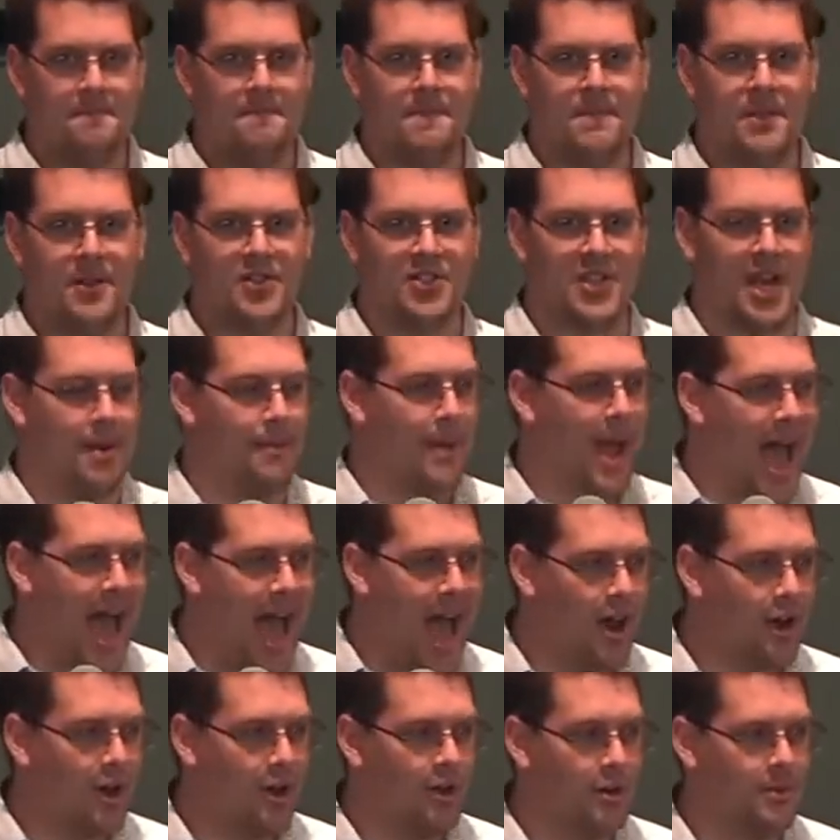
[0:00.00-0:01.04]
Sam
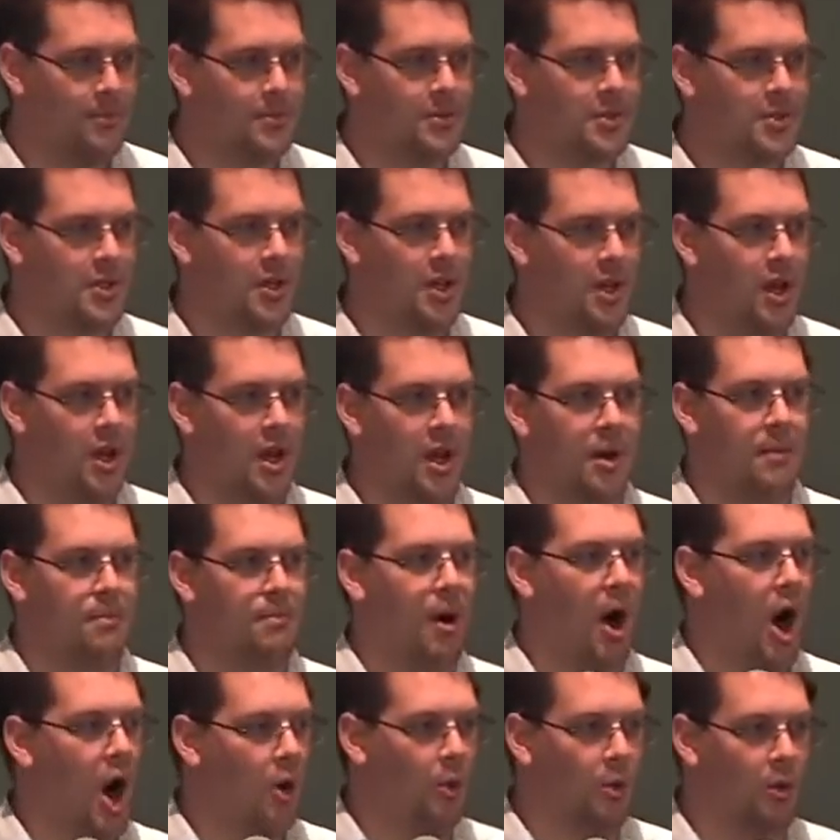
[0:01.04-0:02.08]
Adams,
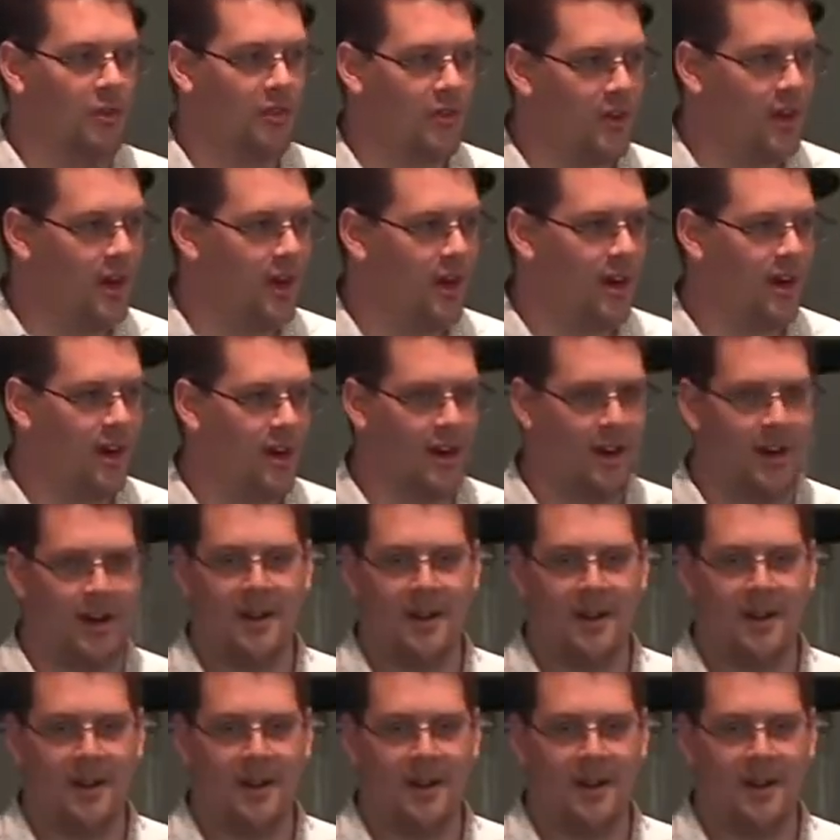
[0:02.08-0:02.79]
Paul Revere,